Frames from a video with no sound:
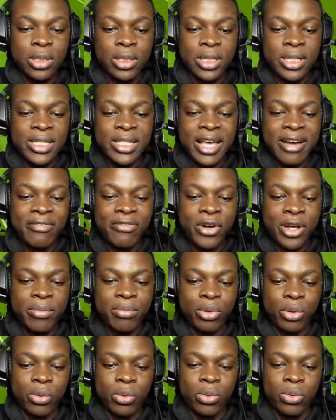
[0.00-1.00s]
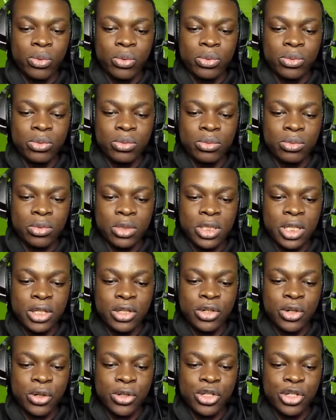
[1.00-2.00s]
He's a win, bro. He's a
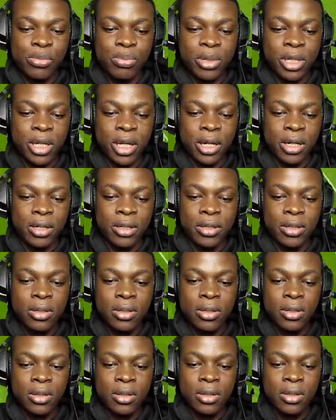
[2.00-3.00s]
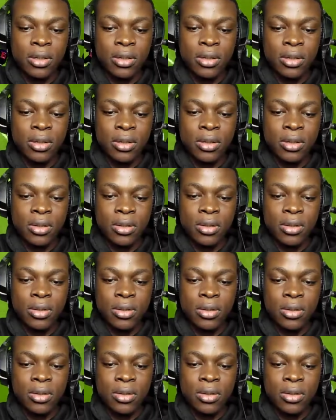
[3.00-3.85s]
dodgy player. He's got away.